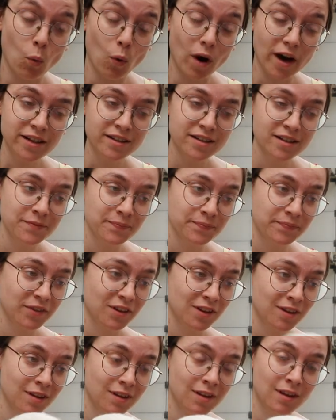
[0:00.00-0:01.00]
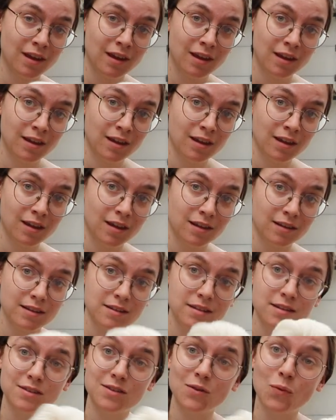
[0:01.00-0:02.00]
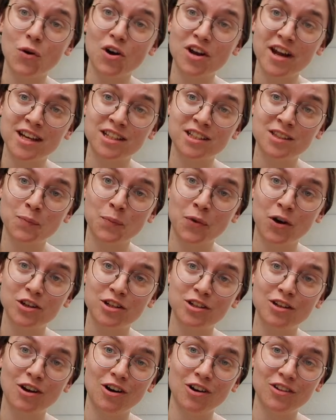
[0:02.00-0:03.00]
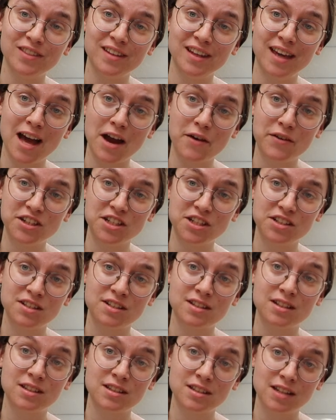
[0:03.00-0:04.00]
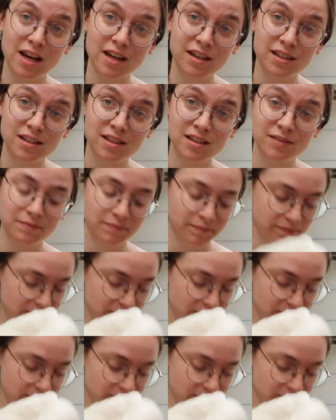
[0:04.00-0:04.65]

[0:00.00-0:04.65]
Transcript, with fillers: white. This is the one I spun on the heritage site.